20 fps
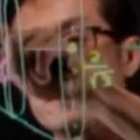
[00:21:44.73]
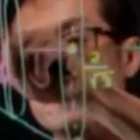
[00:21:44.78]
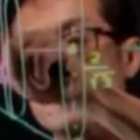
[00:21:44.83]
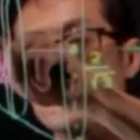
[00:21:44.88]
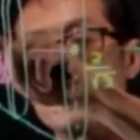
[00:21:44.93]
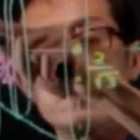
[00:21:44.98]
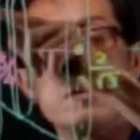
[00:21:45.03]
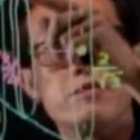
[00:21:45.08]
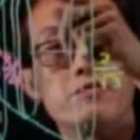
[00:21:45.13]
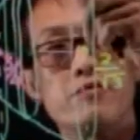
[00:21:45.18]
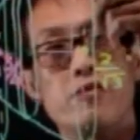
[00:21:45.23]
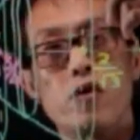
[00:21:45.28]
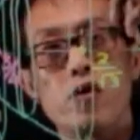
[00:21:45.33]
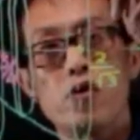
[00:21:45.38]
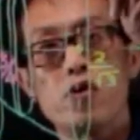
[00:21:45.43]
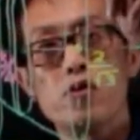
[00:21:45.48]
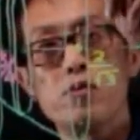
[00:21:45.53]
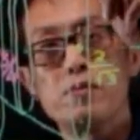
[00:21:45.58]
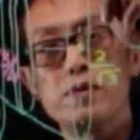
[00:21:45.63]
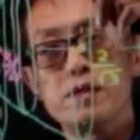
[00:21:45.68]
The
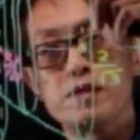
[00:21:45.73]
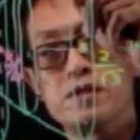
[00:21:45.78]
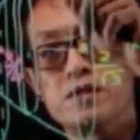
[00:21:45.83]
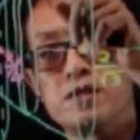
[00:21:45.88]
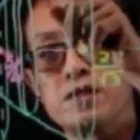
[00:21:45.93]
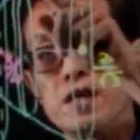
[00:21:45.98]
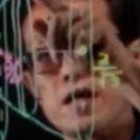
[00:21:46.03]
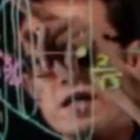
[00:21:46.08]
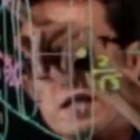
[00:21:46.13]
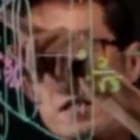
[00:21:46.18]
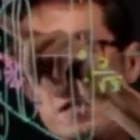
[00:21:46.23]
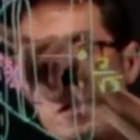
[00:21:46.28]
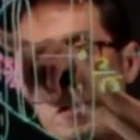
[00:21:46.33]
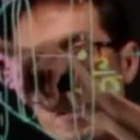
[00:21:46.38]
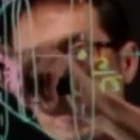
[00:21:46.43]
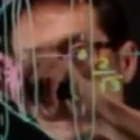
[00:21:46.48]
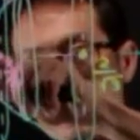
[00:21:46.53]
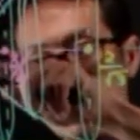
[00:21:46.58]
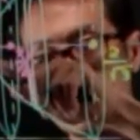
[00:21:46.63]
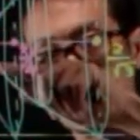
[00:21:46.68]
volume is that is
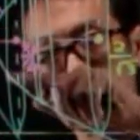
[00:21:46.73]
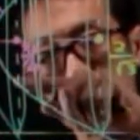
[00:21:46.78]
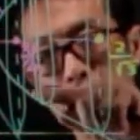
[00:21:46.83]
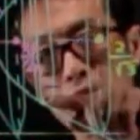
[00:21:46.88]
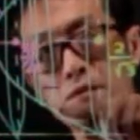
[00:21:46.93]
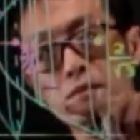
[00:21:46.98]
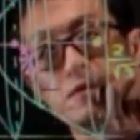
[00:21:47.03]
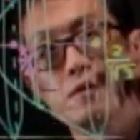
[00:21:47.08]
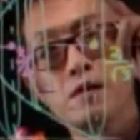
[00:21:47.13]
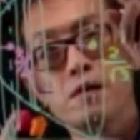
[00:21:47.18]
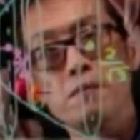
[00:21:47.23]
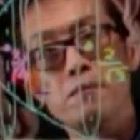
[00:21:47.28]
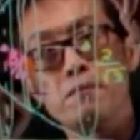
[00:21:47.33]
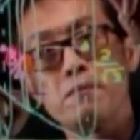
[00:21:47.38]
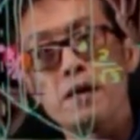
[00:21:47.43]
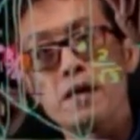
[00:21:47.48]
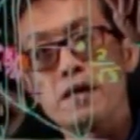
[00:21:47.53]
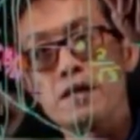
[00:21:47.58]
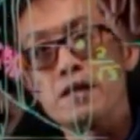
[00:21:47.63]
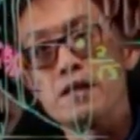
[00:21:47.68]
generated
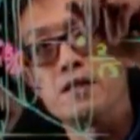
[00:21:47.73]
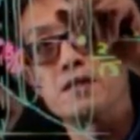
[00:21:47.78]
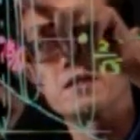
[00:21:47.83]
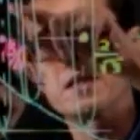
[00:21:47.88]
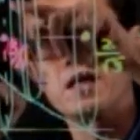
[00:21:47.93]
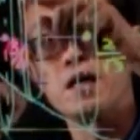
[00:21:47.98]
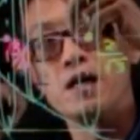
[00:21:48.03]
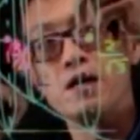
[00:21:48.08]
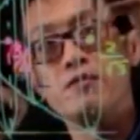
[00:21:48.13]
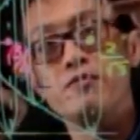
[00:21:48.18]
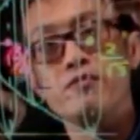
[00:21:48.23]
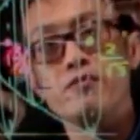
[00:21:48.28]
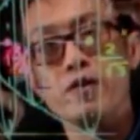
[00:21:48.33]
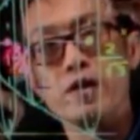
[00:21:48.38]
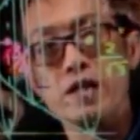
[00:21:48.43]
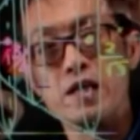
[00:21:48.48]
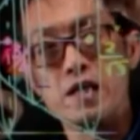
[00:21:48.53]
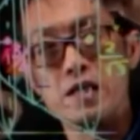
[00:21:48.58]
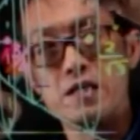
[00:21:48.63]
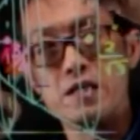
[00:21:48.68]
by this curve when
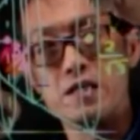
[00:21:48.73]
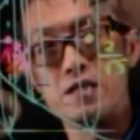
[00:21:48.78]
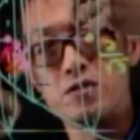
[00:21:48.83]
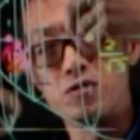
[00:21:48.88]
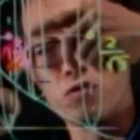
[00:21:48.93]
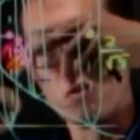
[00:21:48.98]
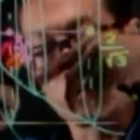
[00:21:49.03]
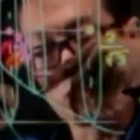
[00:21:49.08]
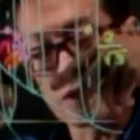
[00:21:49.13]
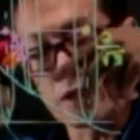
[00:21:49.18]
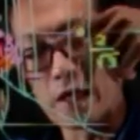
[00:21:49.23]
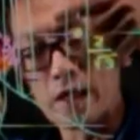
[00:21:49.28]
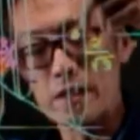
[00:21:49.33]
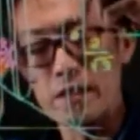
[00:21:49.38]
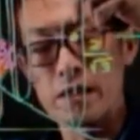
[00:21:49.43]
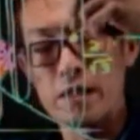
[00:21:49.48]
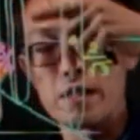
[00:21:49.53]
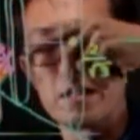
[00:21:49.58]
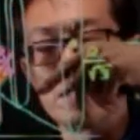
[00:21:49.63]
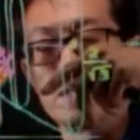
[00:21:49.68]
it is
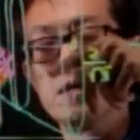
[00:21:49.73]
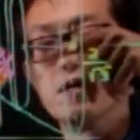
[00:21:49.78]
rotated